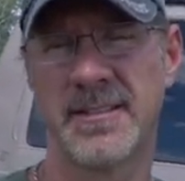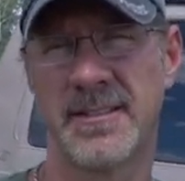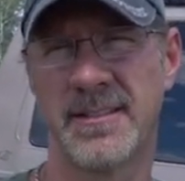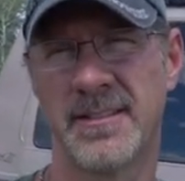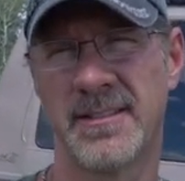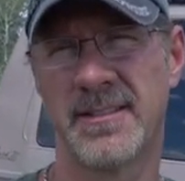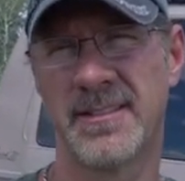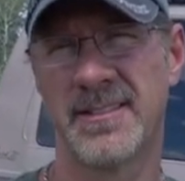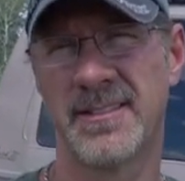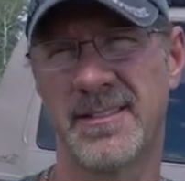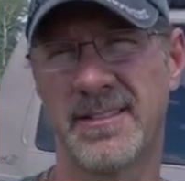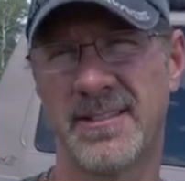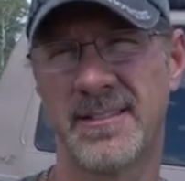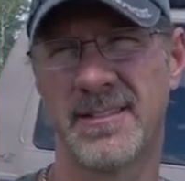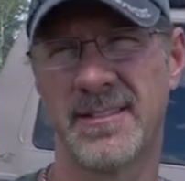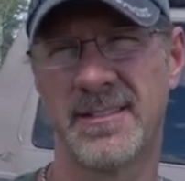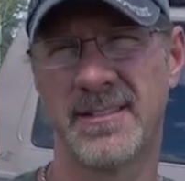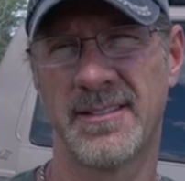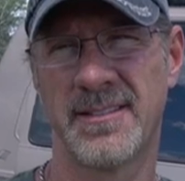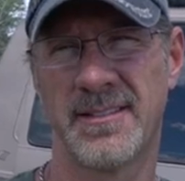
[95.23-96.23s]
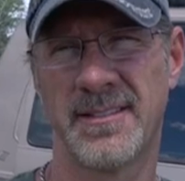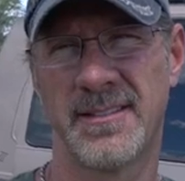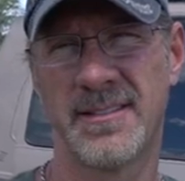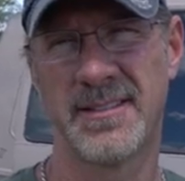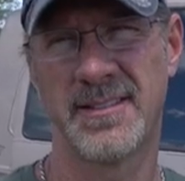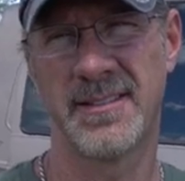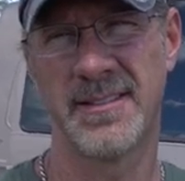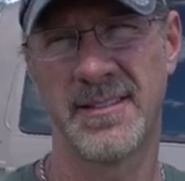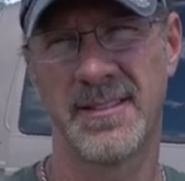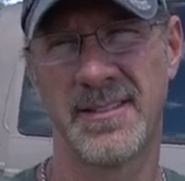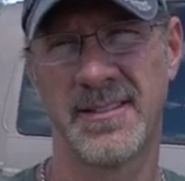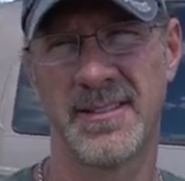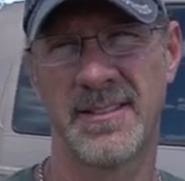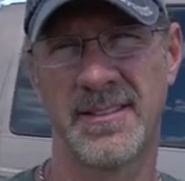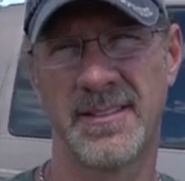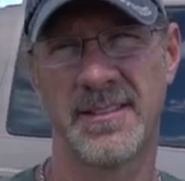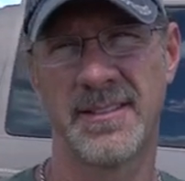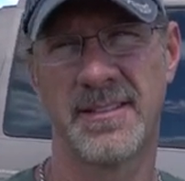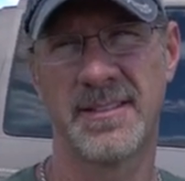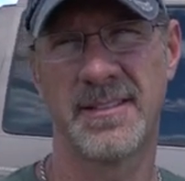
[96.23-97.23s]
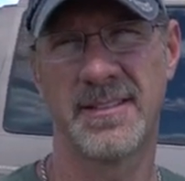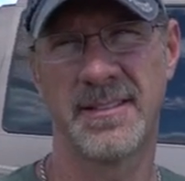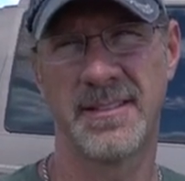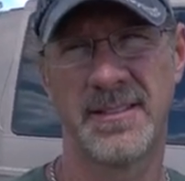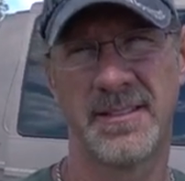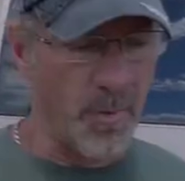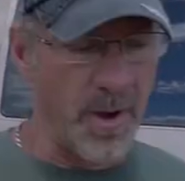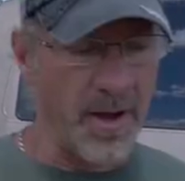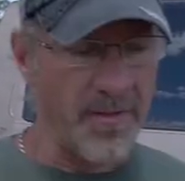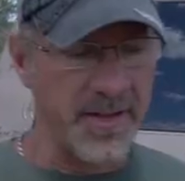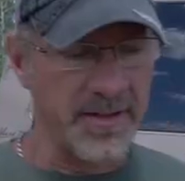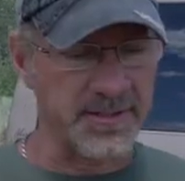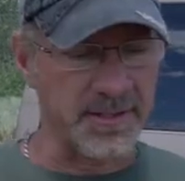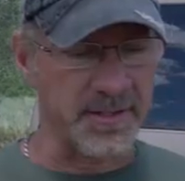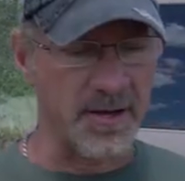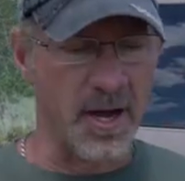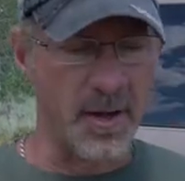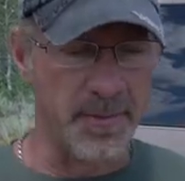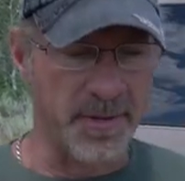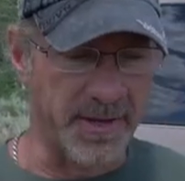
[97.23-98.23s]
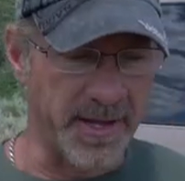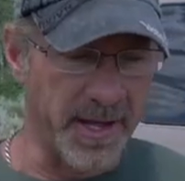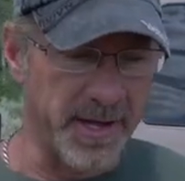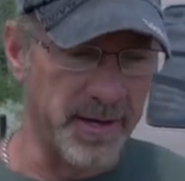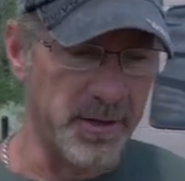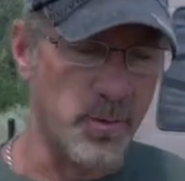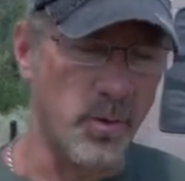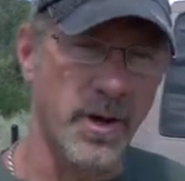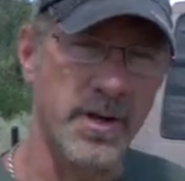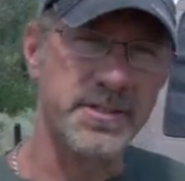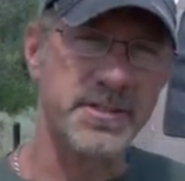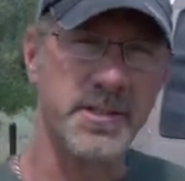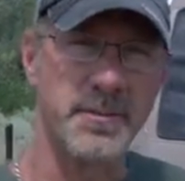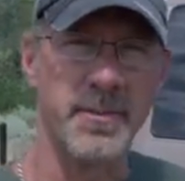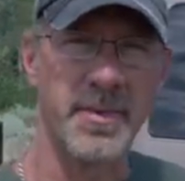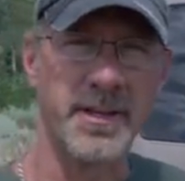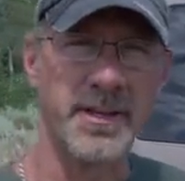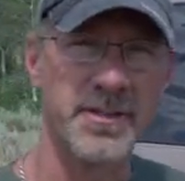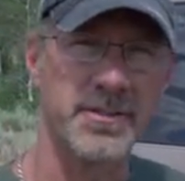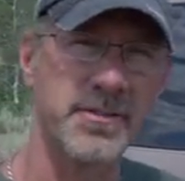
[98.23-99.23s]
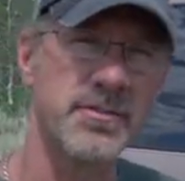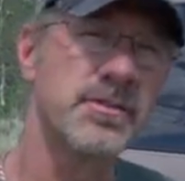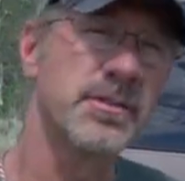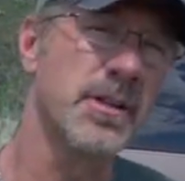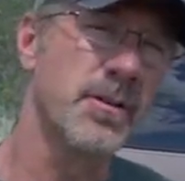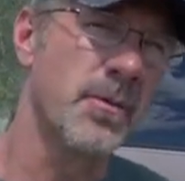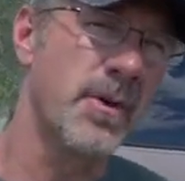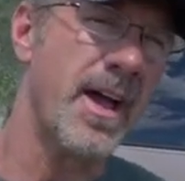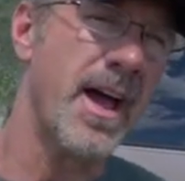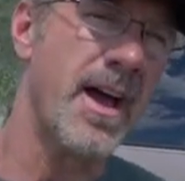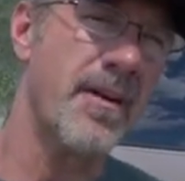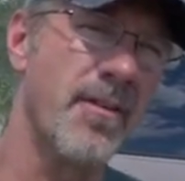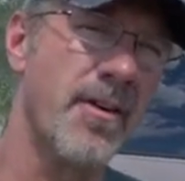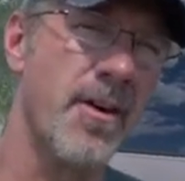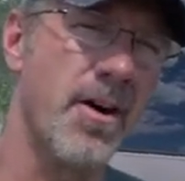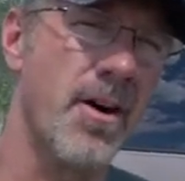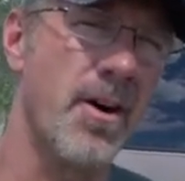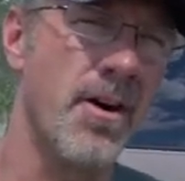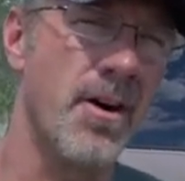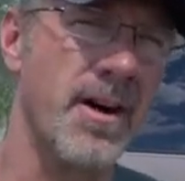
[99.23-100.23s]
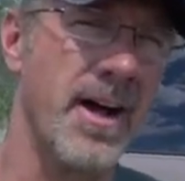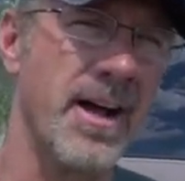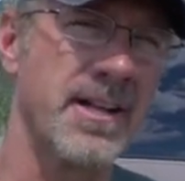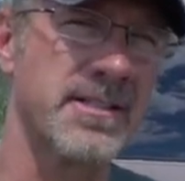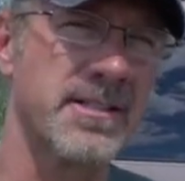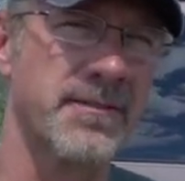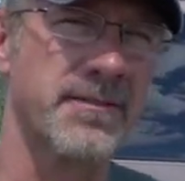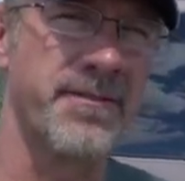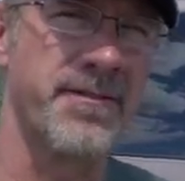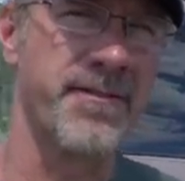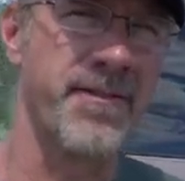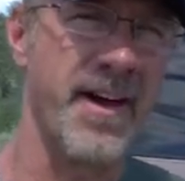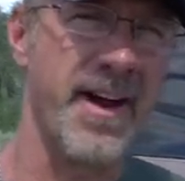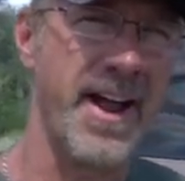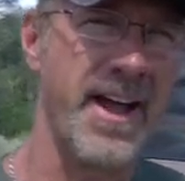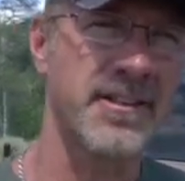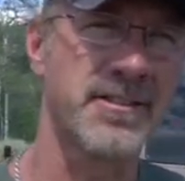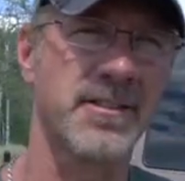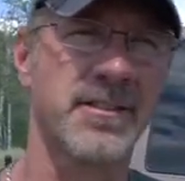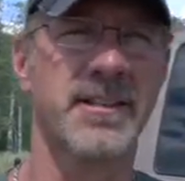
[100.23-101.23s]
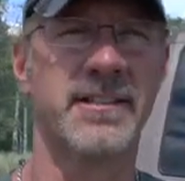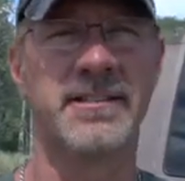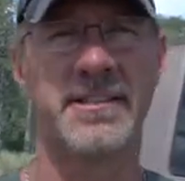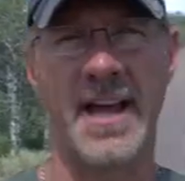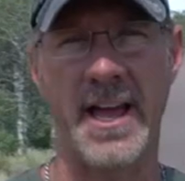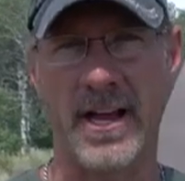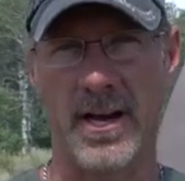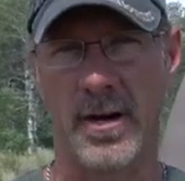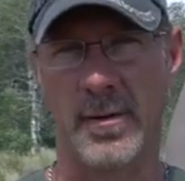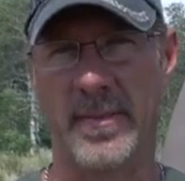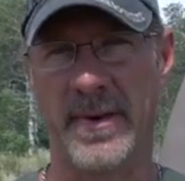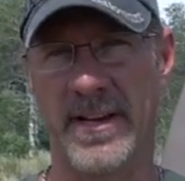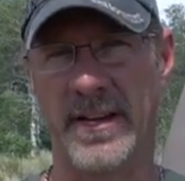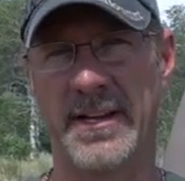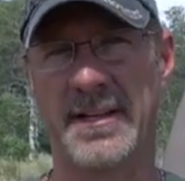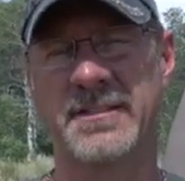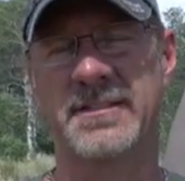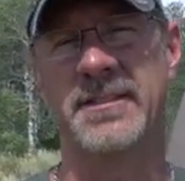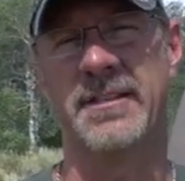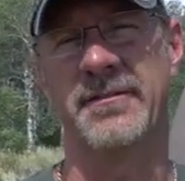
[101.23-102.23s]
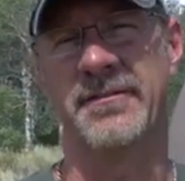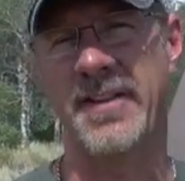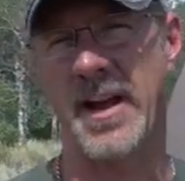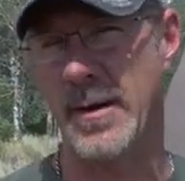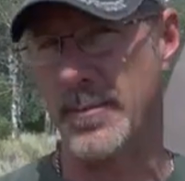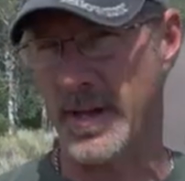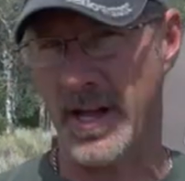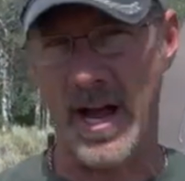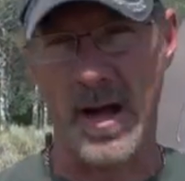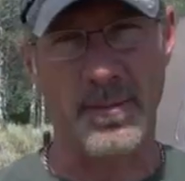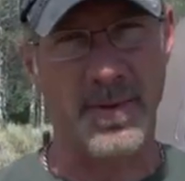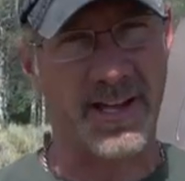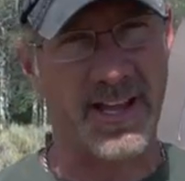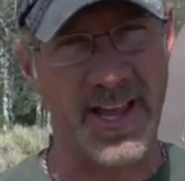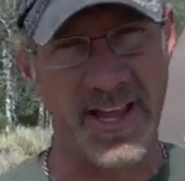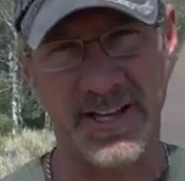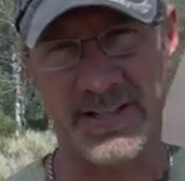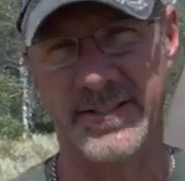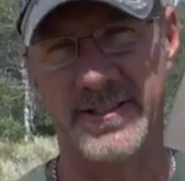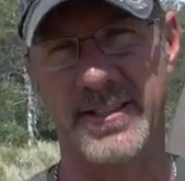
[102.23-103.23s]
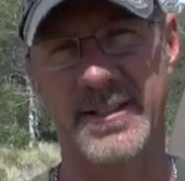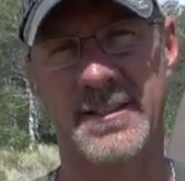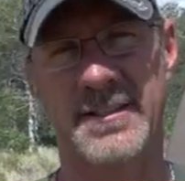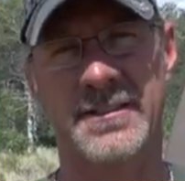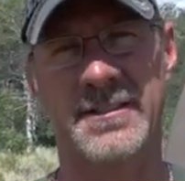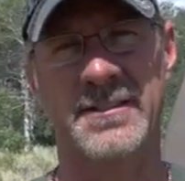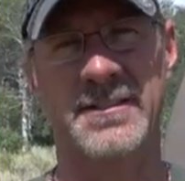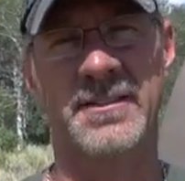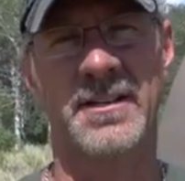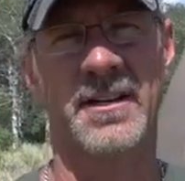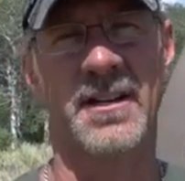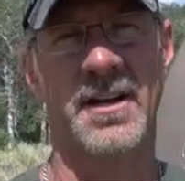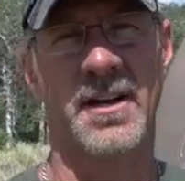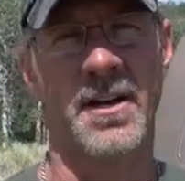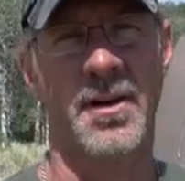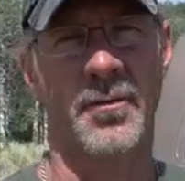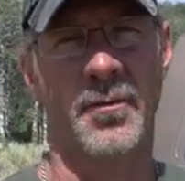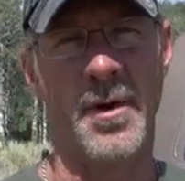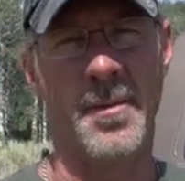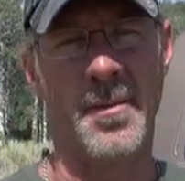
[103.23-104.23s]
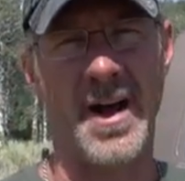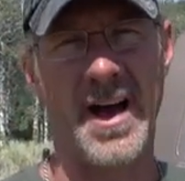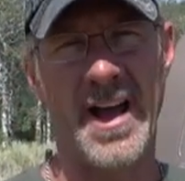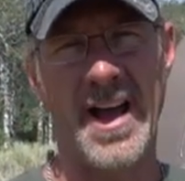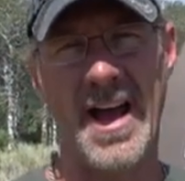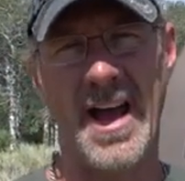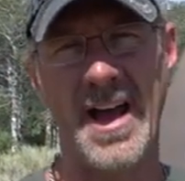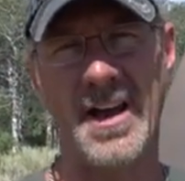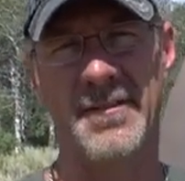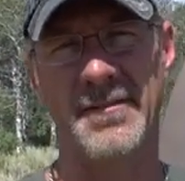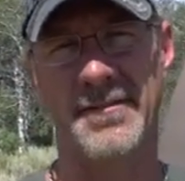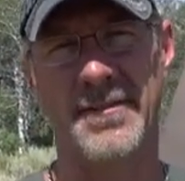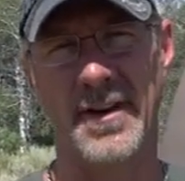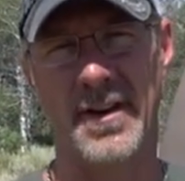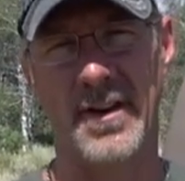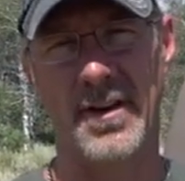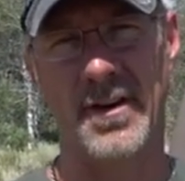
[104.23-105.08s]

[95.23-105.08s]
How do you start the van life? Wow, that's a complicated question because usually we have all kinds of financial entanglements and family obligations. We might have